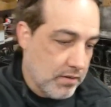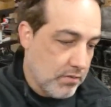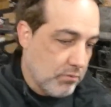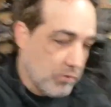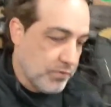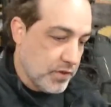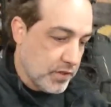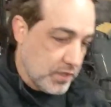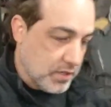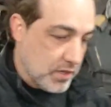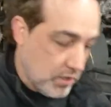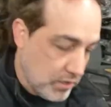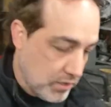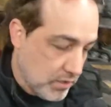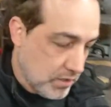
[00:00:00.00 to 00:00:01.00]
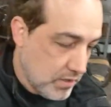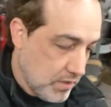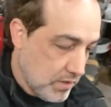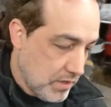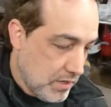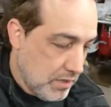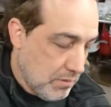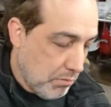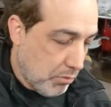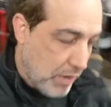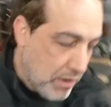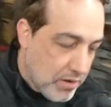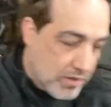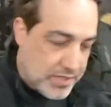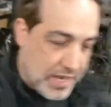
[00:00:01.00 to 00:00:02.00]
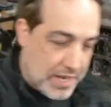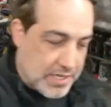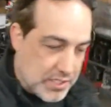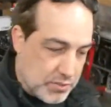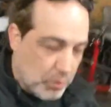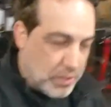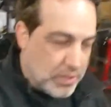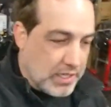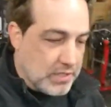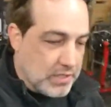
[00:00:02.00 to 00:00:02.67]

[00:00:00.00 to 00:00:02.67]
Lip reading: we'll fucking call it good. But what I don't understand is what did they